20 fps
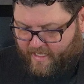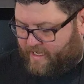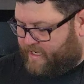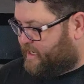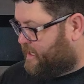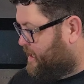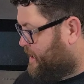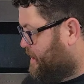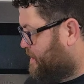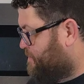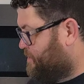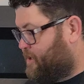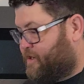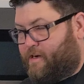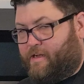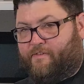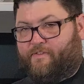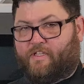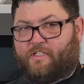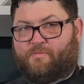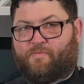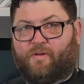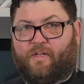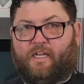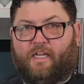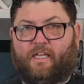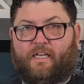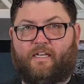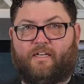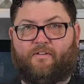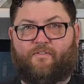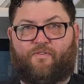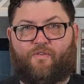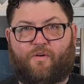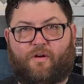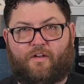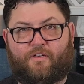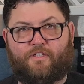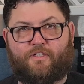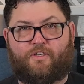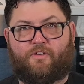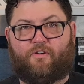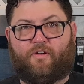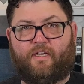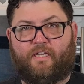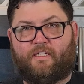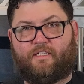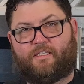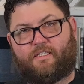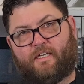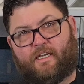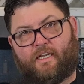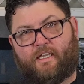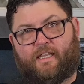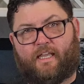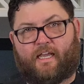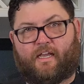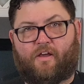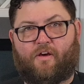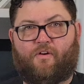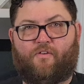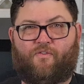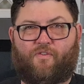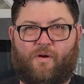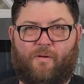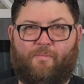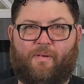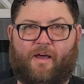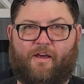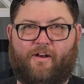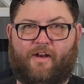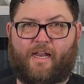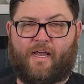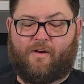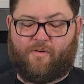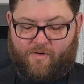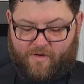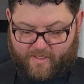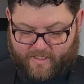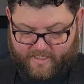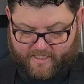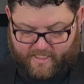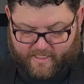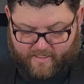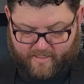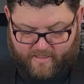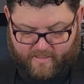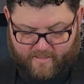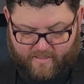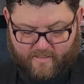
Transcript: Our oven's preheated to 400 degrees, and they go for about an hour until